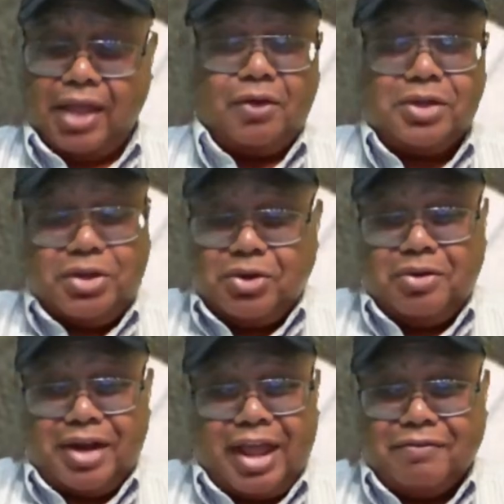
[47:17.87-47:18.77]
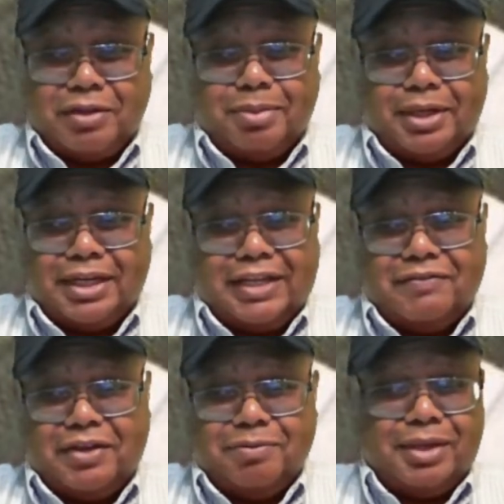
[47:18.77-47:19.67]
Now, you don't have to
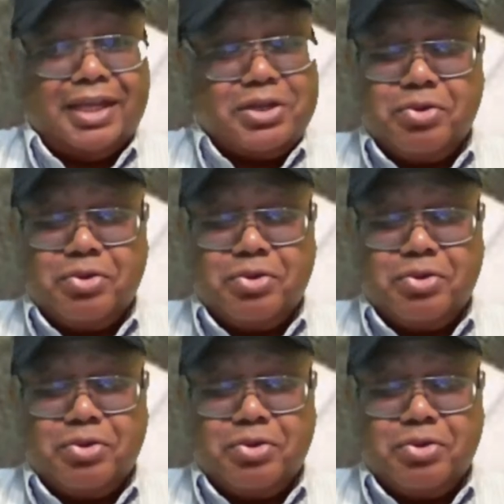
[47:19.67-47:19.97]
believe in me.